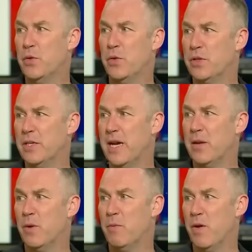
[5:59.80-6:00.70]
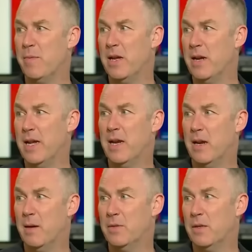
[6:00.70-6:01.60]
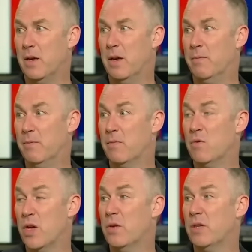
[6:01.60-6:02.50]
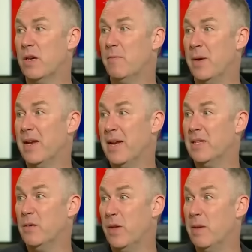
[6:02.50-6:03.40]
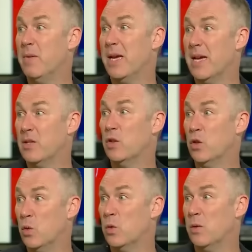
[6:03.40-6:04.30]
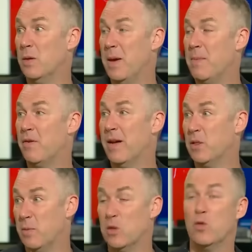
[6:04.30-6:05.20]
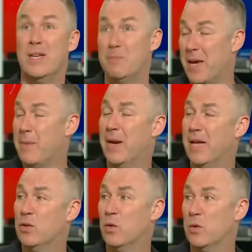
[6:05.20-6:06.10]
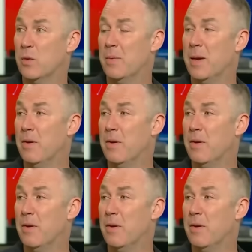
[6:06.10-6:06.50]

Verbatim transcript: talks he's had with Premier League clubs, Chelsea have been connected with him, but he had talks with the people around Spurs, or his people had talks with the